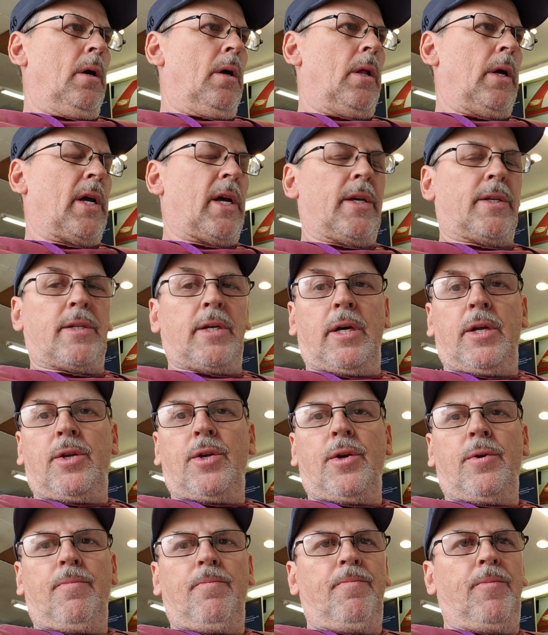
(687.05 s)
Like I said,
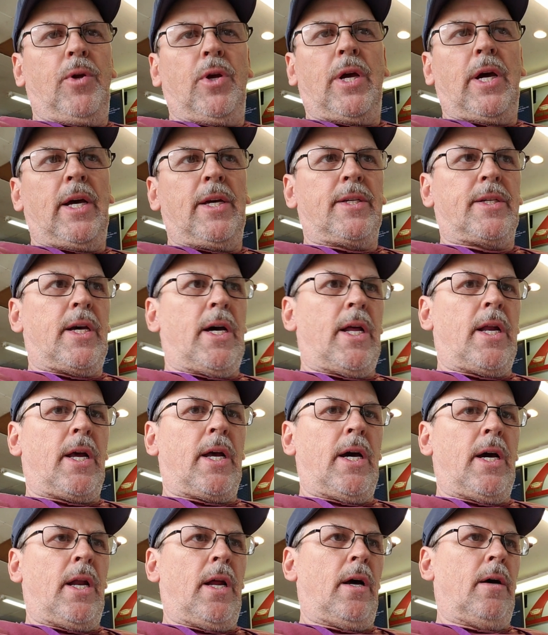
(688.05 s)
you guys got to
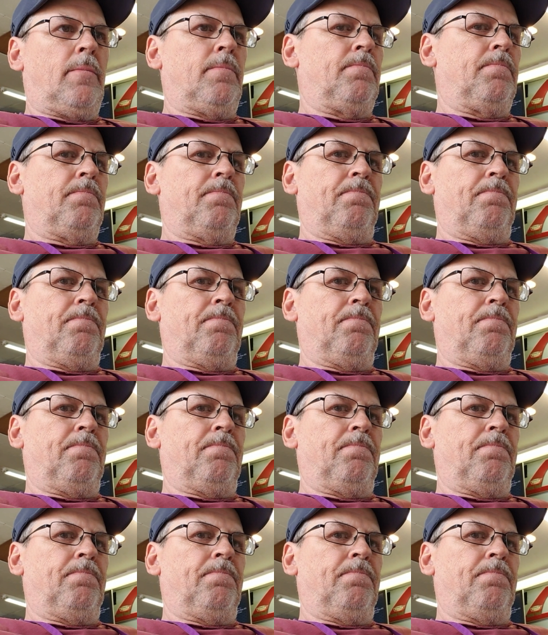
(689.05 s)
kind of